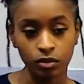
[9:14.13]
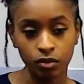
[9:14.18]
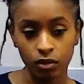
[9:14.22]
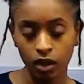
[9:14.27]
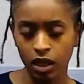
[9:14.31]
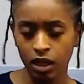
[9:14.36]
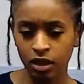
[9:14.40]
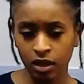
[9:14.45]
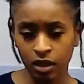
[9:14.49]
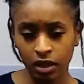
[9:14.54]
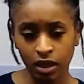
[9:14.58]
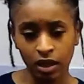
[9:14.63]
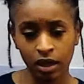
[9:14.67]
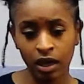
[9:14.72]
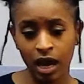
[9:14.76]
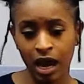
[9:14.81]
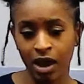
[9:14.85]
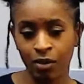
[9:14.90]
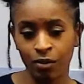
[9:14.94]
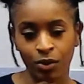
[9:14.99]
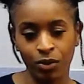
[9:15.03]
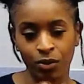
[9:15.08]
And again,
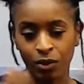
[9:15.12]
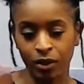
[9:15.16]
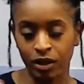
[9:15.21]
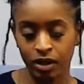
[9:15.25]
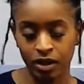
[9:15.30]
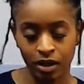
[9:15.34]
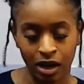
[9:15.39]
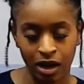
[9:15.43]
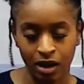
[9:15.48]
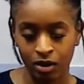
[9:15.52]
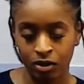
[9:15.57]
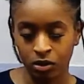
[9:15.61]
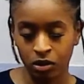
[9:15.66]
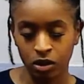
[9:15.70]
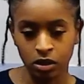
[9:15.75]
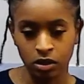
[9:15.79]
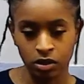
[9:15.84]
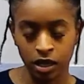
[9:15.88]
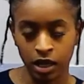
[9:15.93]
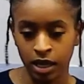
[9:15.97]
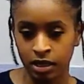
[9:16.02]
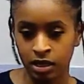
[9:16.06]
I regret it all, because
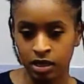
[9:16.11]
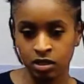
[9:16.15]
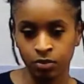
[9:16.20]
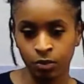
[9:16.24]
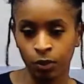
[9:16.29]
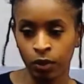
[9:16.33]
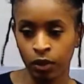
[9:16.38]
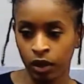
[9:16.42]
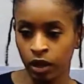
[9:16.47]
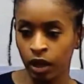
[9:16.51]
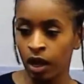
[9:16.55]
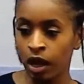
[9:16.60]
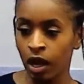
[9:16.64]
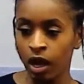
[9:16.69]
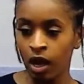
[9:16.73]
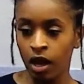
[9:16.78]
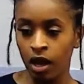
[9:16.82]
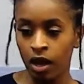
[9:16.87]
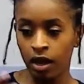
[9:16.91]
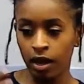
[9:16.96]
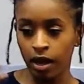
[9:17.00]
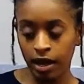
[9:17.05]
at this point,
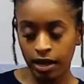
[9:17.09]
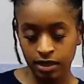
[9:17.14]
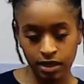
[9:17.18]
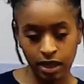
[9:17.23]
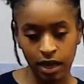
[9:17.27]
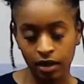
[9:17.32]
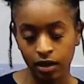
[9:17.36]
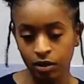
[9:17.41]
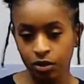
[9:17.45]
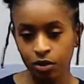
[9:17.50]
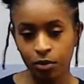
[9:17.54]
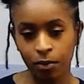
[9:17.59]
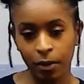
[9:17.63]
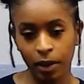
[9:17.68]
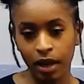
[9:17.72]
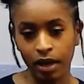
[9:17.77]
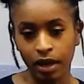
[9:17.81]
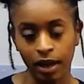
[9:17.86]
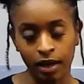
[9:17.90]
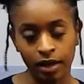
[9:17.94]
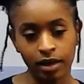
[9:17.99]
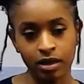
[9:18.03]
as I look back,
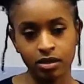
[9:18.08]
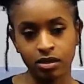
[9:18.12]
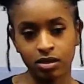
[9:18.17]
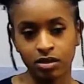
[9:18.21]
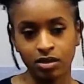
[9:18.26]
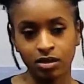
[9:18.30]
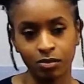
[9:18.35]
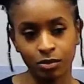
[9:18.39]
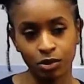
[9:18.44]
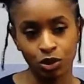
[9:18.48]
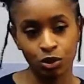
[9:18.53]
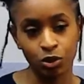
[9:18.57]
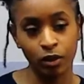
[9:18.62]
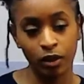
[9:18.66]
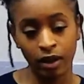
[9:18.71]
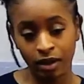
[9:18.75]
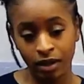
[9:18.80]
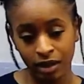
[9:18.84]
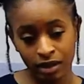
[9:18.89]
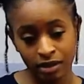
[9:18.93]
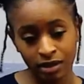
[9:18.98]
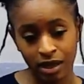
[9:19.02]
I guess because I'm mature. At
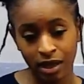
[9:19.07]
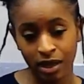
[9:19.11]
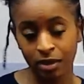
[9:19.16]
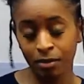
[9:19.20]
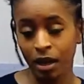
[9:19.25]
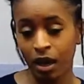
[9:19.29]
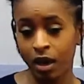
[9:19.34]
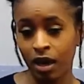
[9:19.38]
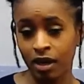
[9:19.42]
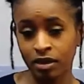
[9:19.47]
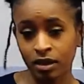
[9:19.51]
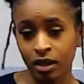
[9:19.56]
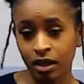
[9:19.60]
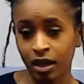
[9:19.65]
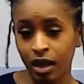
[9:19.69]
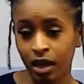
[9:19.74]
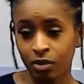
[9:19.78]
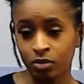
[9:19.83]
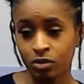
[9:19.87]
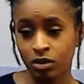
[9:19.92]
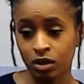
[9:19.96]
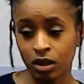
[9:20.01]
that time, y'all, I think
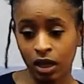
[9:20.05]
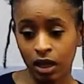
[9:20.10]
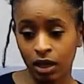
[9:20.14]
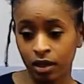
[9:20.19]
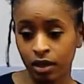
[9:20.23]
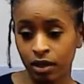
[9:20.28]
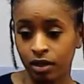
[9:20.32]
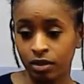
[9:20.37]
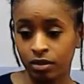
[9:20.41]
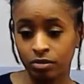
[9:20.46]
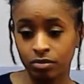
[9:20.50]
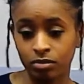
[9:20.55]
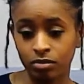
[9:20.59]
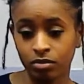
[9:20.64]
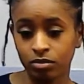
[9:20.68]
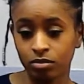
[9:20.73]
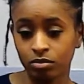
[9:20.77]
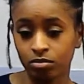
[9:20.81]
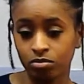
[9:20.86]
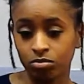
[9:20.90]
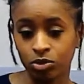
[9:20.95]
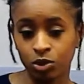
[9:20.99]
I was like
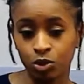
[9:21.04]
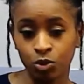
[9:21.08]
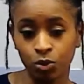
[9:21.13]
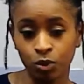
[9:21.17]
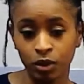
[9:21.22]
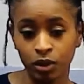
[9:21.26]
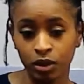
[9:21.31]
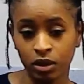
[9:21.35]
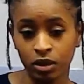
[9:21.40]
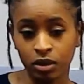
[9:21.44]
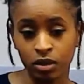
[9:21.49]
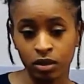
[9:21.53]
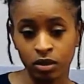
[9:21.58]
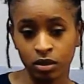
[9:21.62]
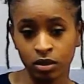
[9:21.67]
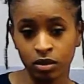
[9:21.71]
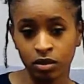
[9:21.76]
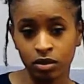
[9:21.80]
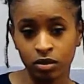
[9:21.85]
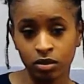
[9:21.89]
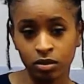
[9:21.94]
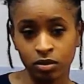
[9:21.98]

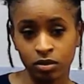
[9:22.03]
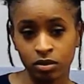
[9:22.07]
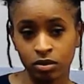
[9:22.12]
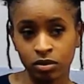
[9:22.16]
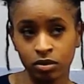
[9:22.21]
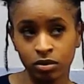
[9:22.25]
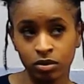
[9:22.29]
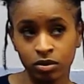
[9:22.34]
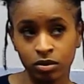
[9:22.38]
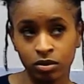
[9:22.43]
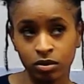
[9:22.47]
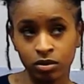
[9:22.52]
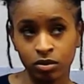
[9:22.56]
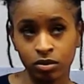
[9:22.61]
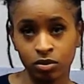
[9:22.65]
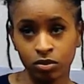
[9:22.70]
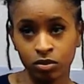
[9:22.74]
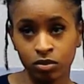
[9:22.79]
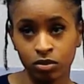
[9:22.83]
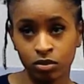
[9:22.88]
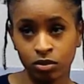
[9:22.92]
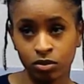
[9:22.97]
22,
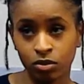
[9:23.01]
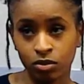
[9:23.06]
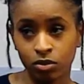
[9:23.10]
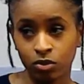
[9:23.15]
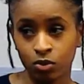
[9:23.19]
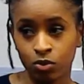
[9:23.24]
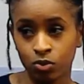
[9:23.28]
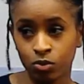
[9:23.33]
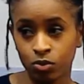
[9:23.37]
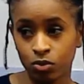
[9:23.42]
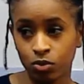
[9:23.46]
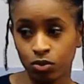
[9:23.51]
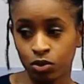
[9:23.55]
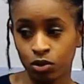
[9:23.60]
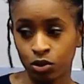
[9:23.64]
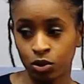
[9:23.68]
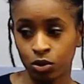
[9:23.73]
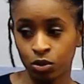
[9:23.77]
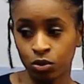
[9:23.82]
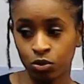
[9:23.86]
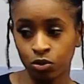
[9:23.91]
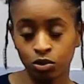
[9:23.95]

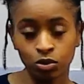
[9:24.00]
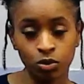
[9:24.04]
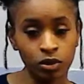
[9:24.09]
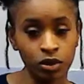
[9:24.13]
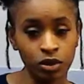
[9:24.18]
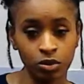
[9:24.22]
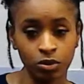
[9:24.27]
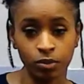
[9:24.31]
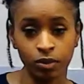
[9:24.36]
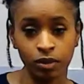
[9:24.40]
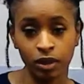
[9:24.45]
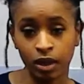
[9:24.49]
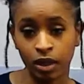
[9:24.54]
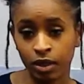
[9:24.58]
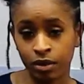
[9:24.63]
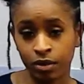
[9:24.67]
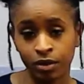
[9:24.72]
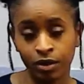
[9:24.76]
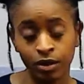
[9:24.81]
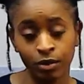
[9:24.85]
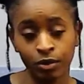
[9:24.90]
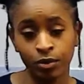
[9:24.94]
23, I don't
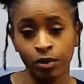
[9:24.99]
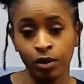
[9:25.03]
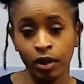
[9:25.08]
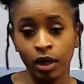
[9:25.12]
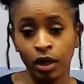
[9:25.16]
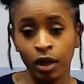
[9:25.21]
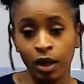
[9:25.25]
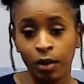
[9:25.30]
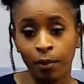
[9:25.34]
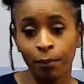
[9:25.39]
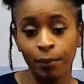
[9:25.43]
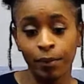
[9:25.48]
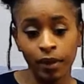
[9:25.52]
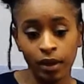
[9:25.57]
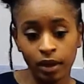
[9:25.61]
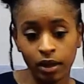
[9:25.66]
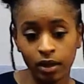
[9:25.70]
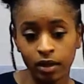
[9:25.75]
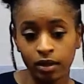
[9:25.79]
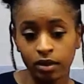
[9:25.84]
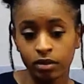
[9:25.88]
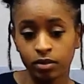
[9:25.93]
know.
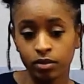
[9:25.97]
But,